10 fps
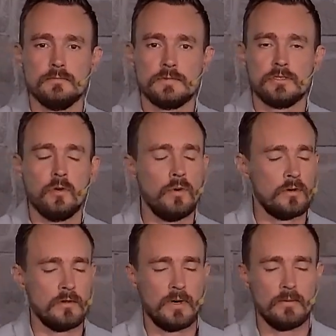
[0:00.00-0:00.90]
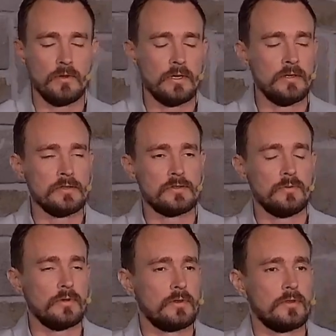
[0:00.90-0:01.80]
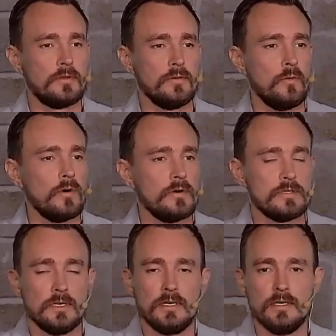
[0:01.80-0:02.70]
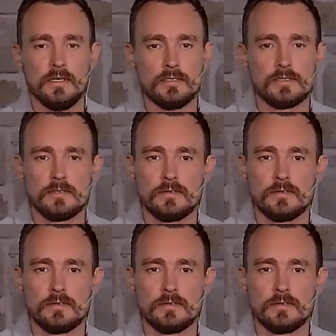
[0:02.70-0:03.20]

it's no wonder the Bible ends with the words that it does,